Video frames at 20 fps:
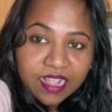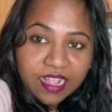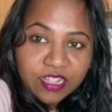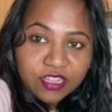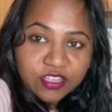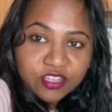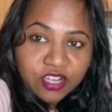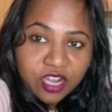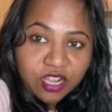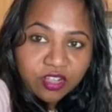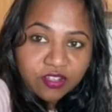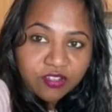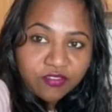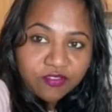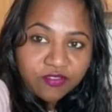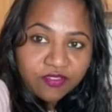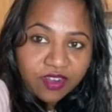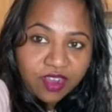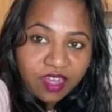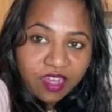chunk of
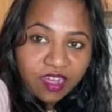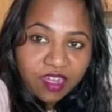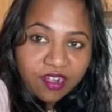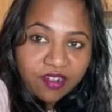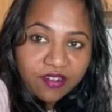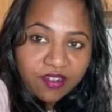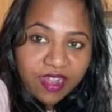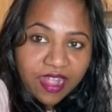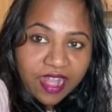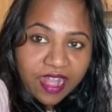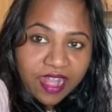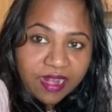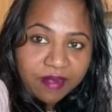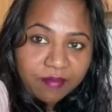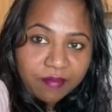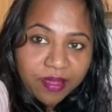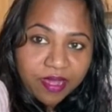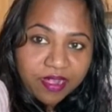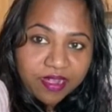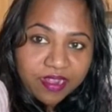flour and
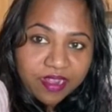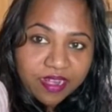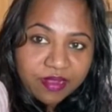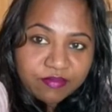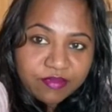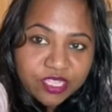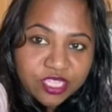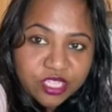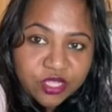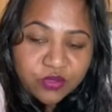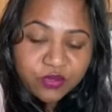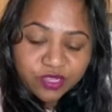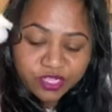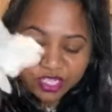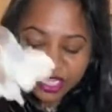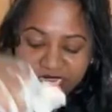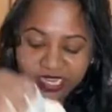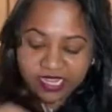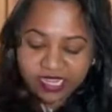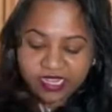butter and I'm just
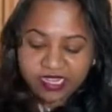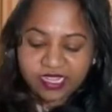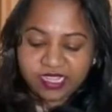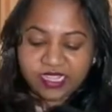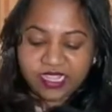squishing it.